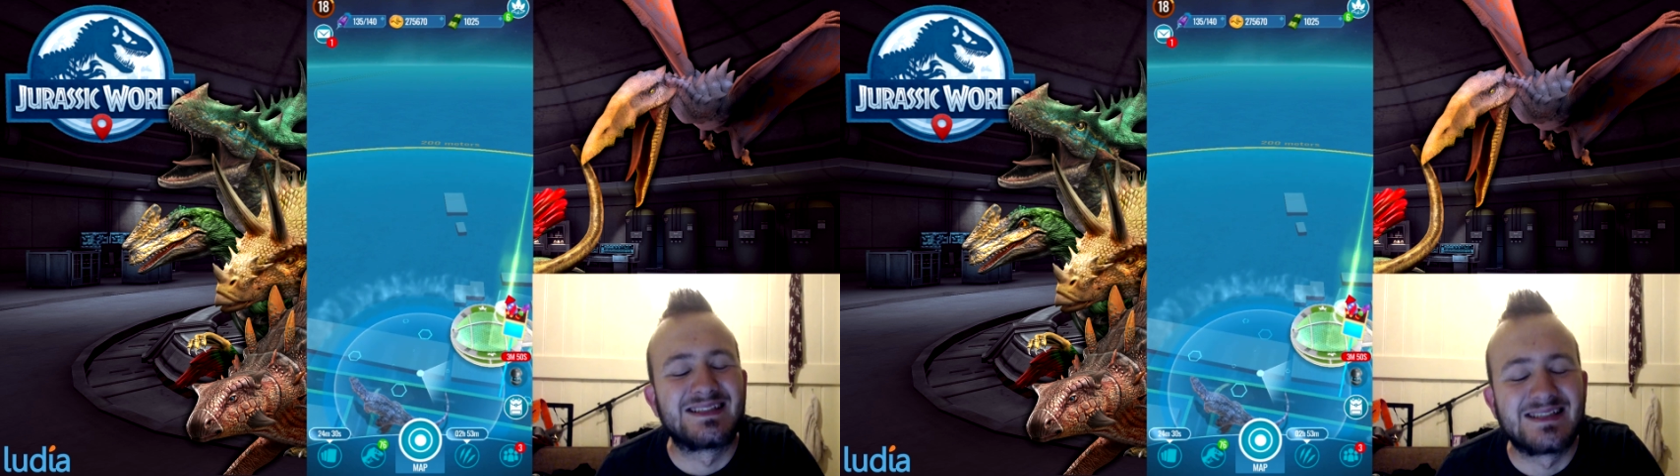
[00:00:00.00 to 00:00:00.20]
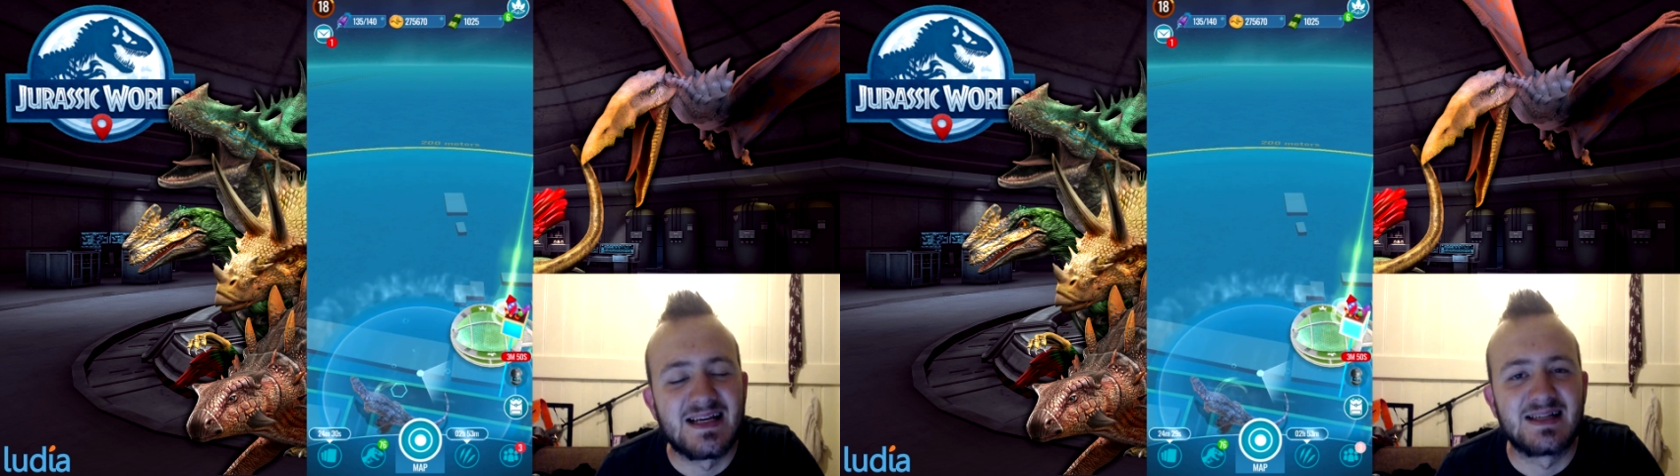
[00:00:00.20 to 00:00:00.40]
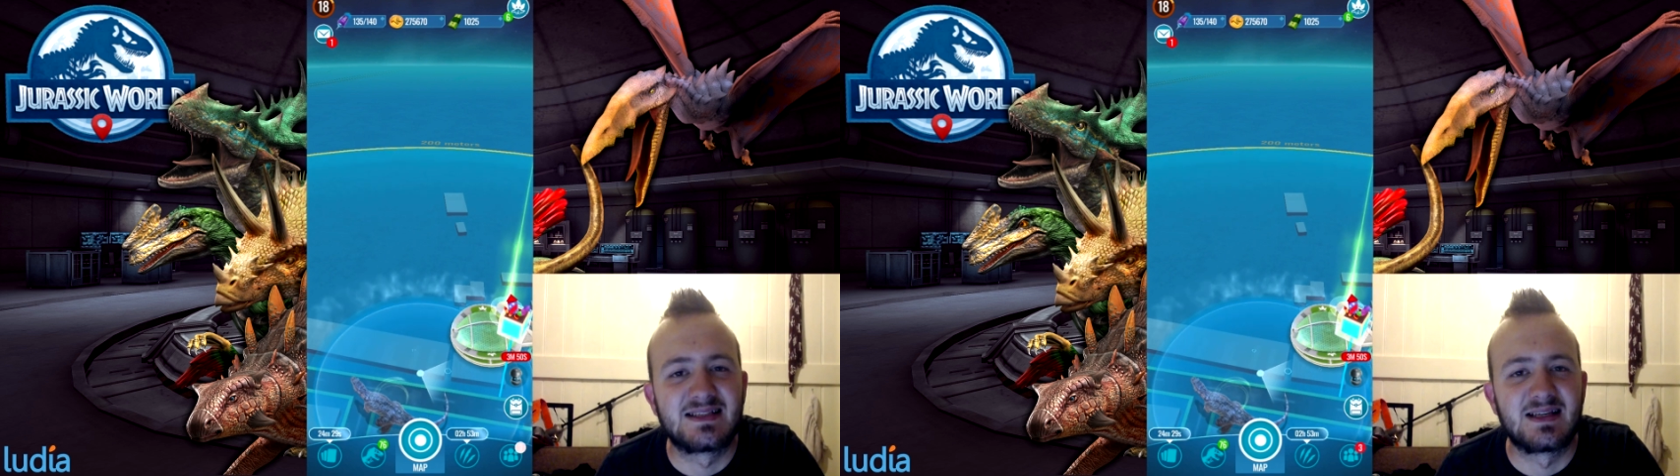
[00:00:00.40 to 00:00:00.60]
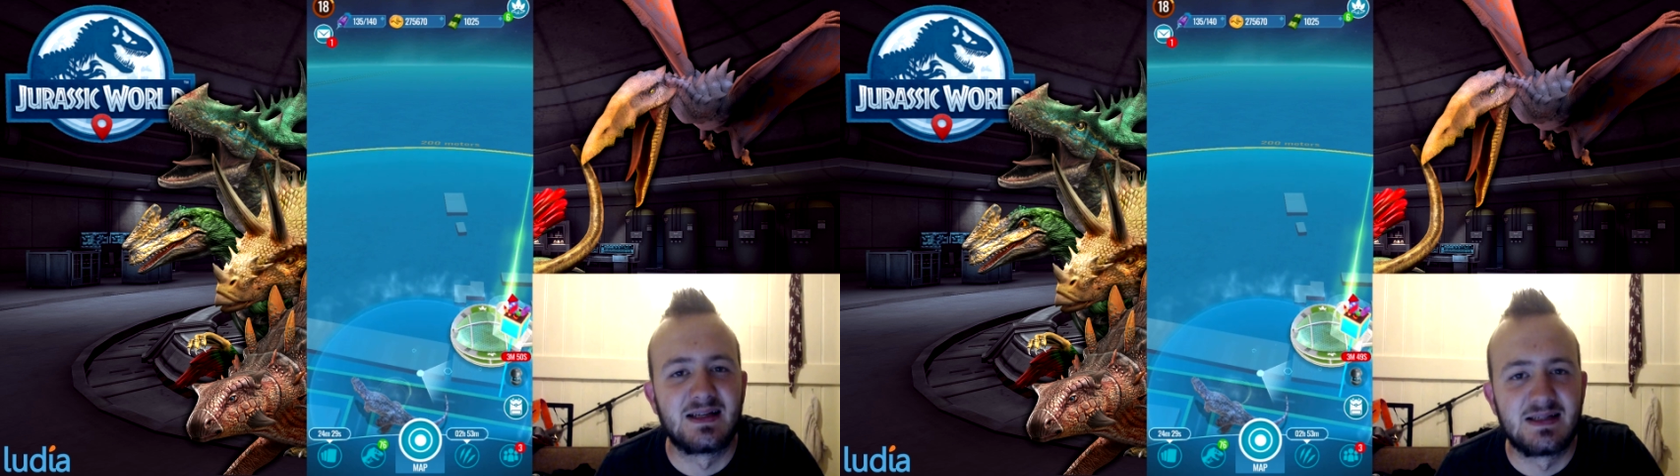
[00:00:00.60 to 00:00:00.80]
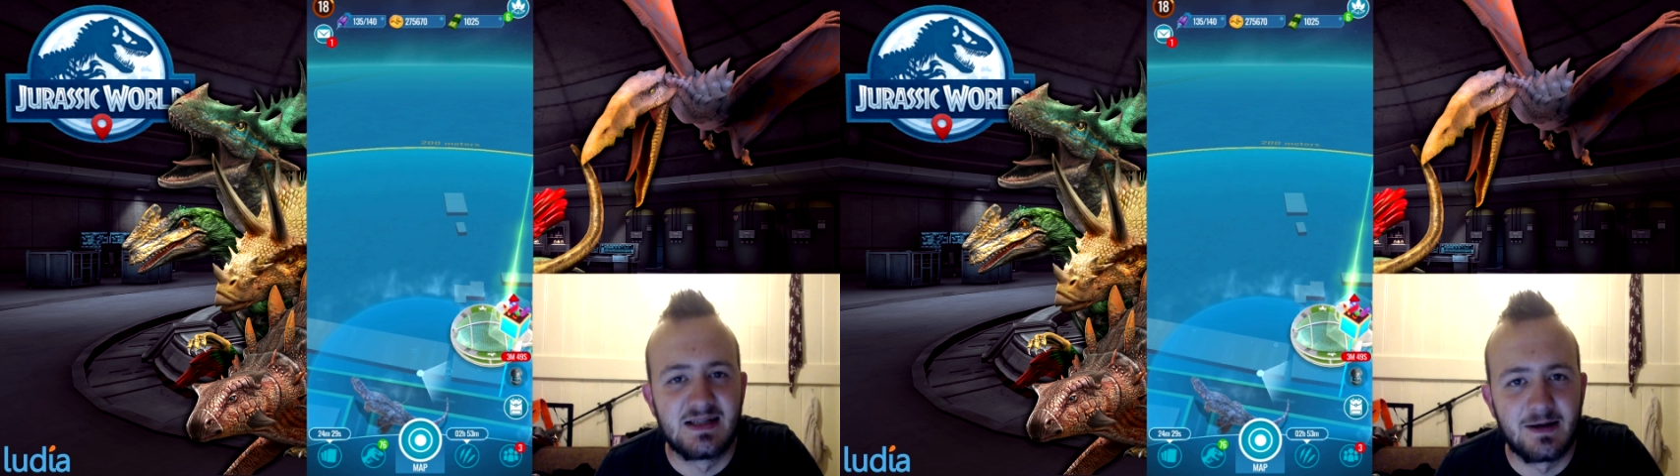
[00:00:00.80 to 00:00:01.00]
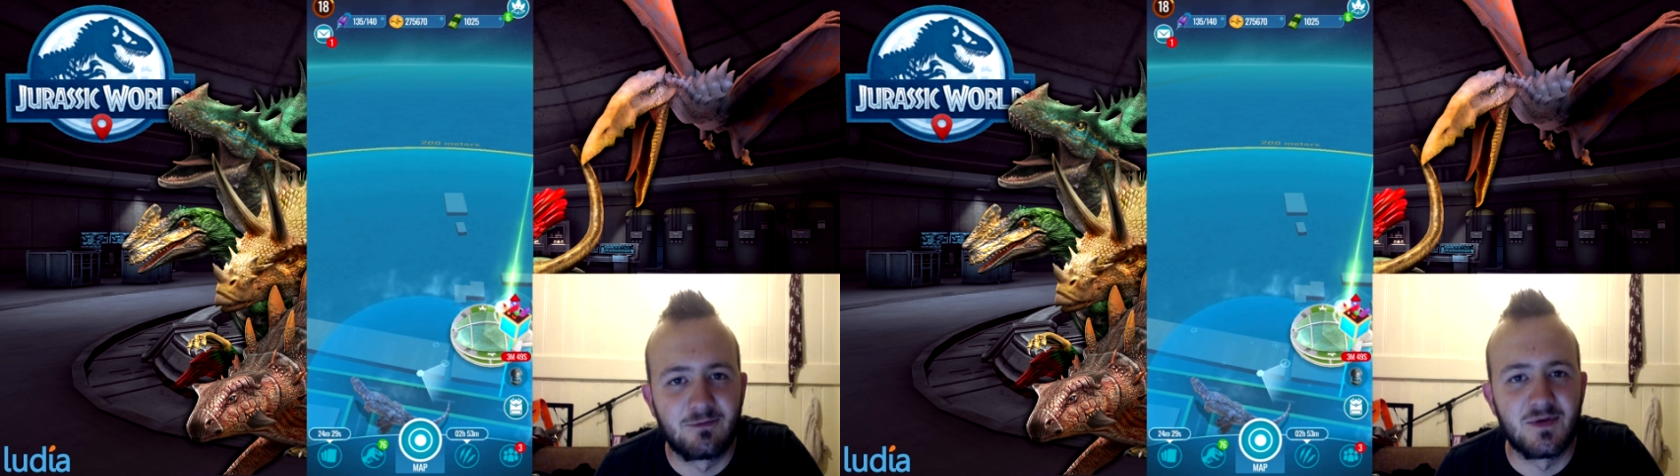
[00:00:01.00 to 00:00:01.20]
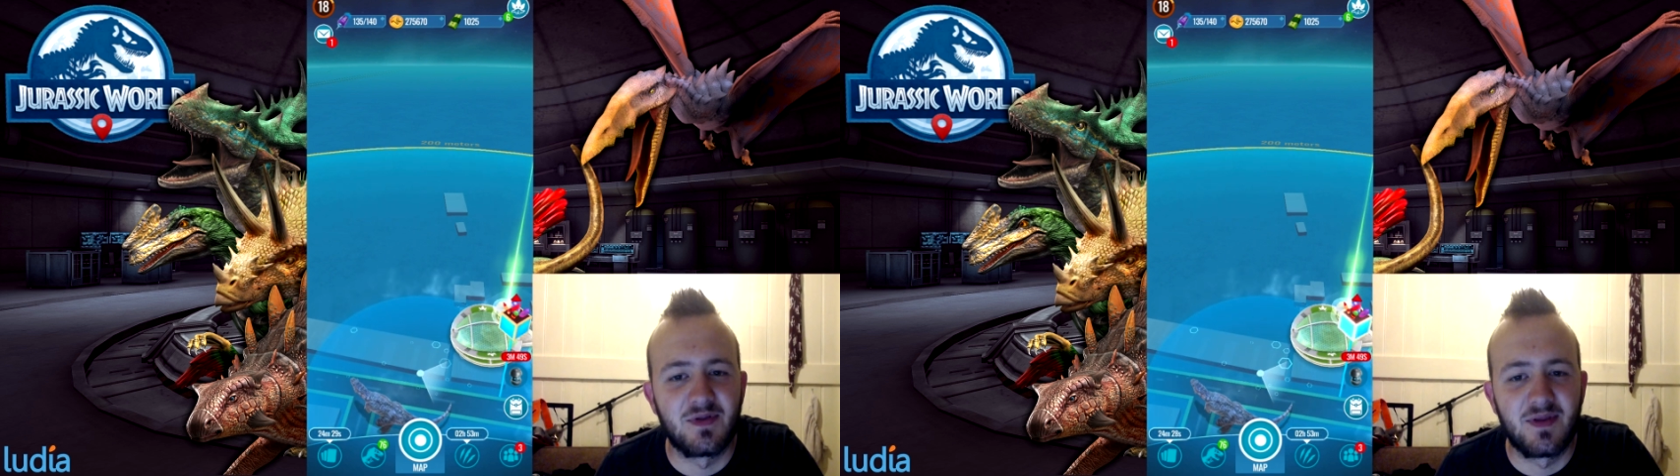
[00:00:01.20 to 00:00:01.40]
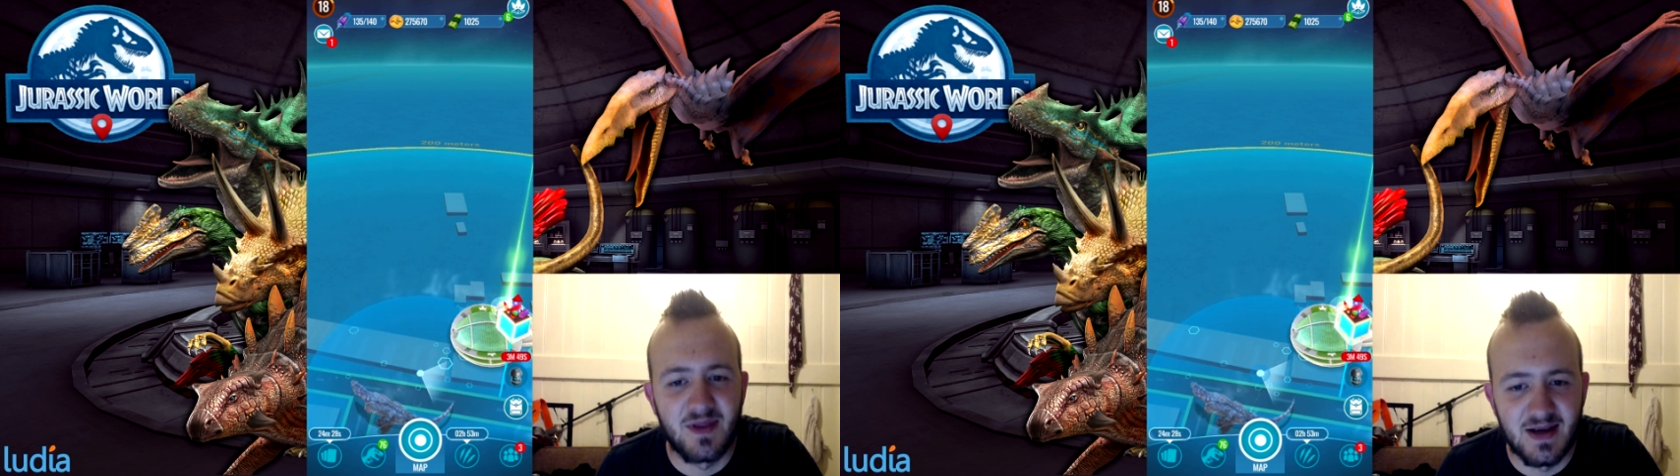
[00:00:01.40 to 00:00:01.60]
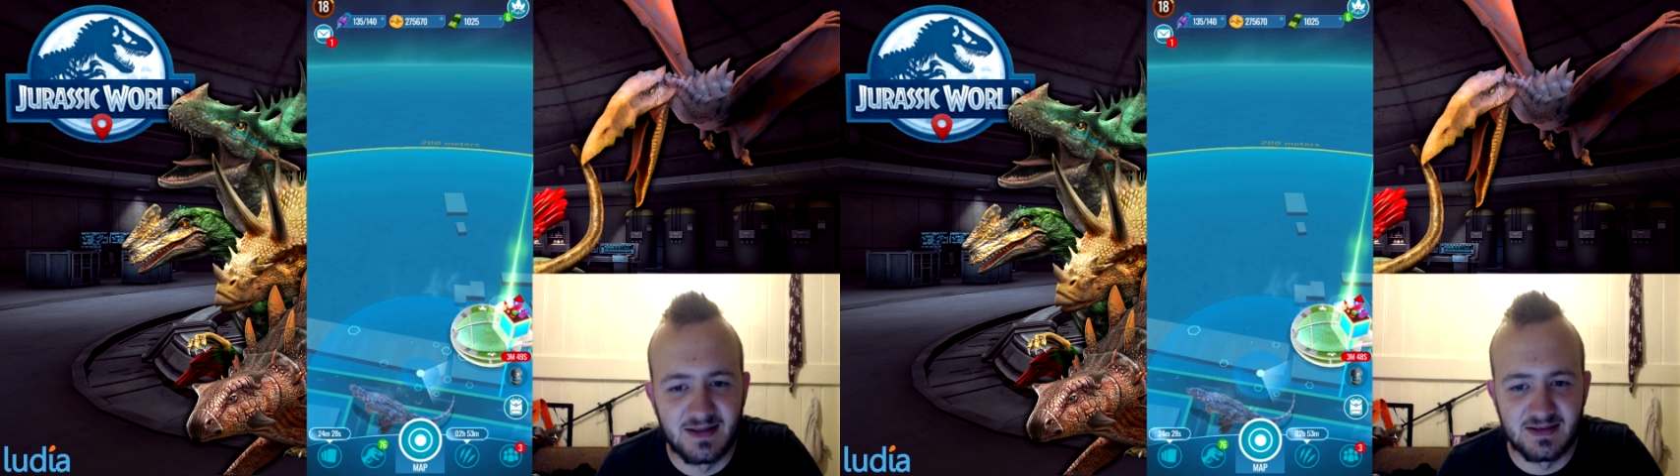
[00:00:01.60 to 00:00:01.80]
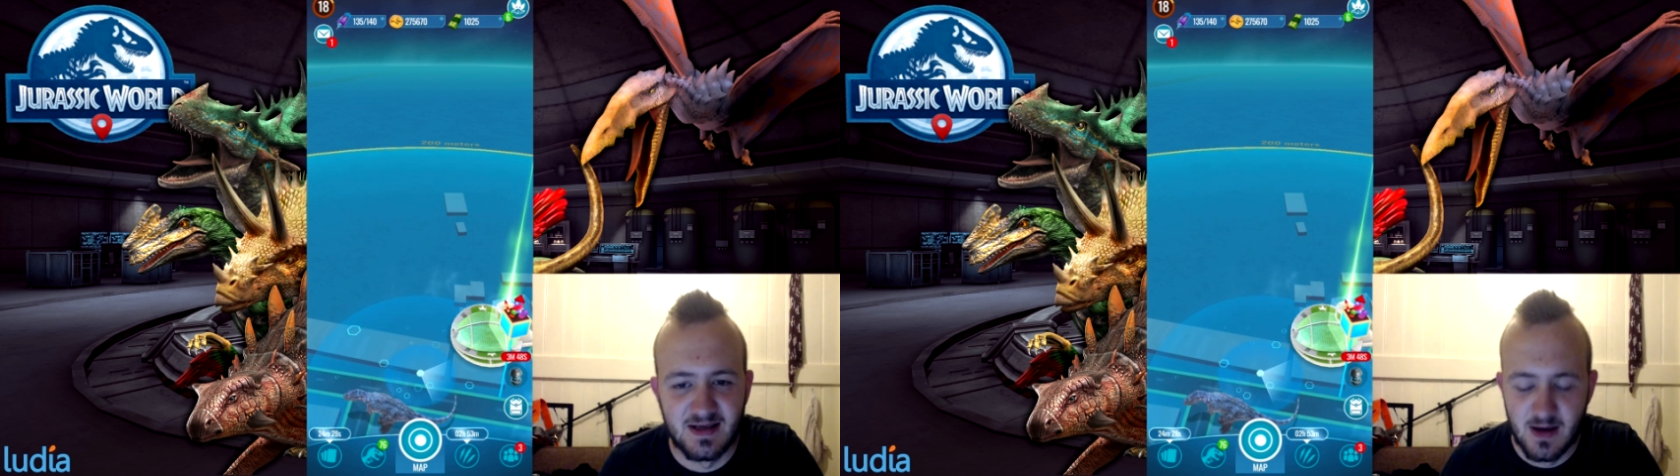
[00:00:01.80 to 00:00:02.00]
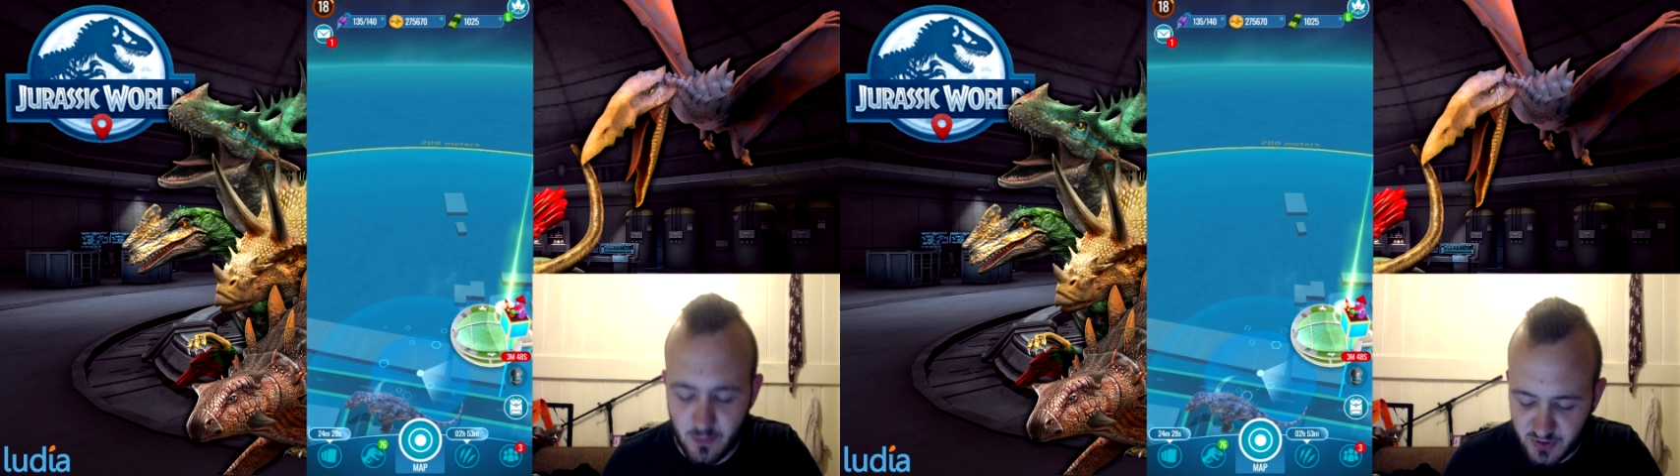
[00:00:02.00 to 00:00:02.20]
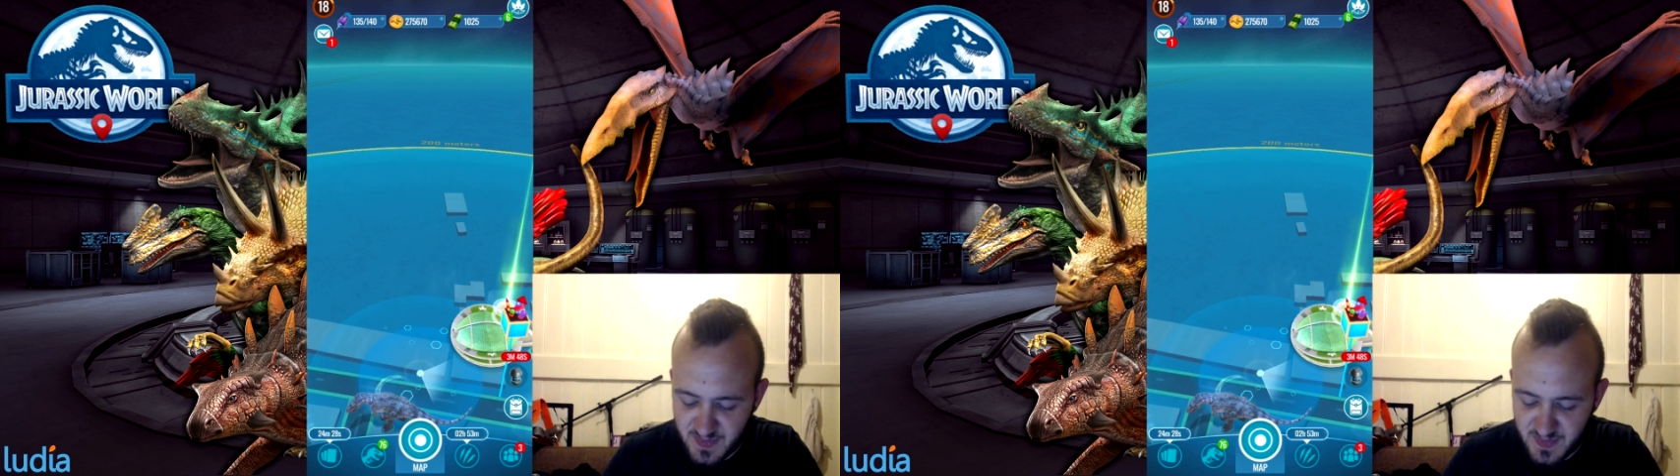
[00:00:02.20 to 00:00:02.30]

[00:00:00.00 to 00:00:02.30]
6 different things,